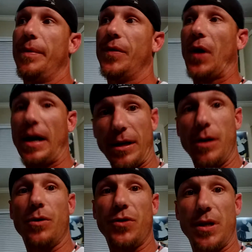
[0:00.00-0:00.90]
I
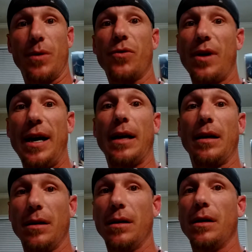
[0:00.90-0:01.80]
knew she was
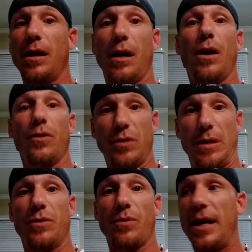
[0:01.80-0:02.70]
ready, you know. She
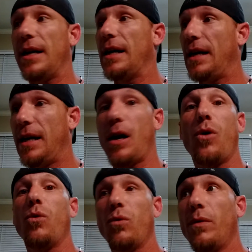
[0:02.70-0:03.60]
was ready to get it
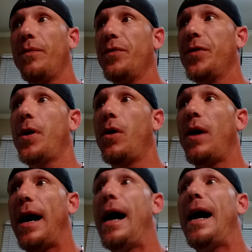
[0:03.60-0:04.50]
on. So
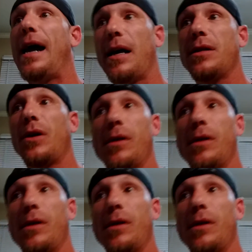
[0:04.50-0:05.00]
I asked her.